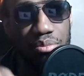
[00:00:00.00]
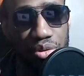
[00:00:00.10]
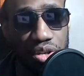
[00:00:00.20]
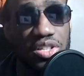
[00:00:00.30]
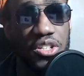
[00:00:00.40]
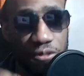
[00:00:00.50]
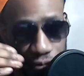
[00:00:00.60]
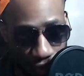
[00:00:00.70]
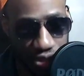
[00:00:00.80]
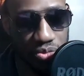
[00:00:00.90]
producers
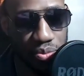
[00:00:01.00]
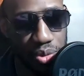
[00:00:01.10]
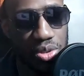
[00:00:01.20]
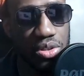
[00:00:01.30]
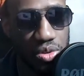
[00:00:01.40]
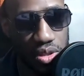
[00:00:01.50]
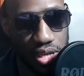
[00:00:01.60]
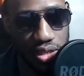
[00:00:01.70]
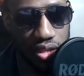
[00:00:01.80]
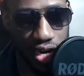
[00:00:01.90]
forced him to put into the,
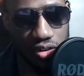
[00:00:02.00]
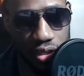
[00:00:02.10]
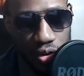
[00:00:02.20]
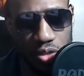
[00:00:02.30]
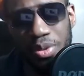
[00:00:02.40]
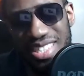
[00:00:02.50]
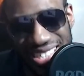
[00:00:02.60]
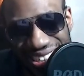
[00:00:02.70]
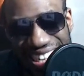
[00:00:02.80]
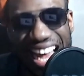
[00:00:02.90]
the theatrical cut. But
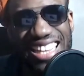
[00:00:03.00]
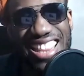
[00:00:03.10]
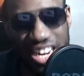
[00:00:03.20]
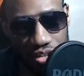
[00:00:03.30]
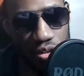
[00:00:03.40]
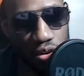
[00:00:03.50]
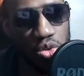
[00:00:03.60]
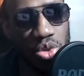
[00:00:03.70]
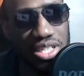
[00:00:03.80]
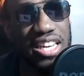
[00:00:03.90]
still, at the theatrical cut
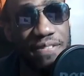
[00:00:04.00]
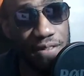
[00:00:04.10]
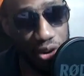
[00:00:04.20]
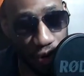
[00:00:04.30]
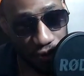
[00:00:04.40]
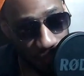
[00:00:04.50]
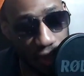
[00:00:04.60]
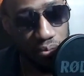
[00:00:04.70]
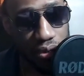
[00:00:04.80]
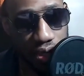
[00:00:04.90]
was still a very good film.
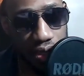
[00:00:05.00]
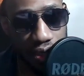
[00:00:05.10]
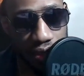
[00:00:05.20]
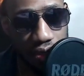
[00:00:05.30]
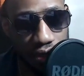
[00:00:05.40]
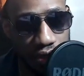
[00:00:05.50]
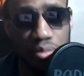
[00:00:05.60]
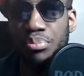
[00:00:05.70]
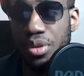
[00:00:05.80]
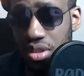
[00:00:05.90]

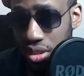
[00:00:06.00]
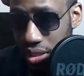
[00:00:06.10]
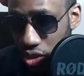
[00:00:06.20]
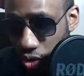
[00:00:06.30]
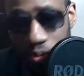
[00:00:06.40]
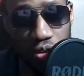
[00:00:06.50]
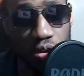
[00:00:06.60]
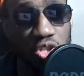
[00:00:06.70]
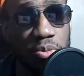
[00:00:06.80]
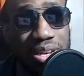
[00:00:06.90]
But the ultimate cut
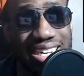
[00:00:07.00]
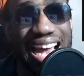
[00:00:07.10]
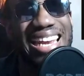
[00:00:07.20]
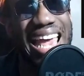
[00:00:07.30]
just made it an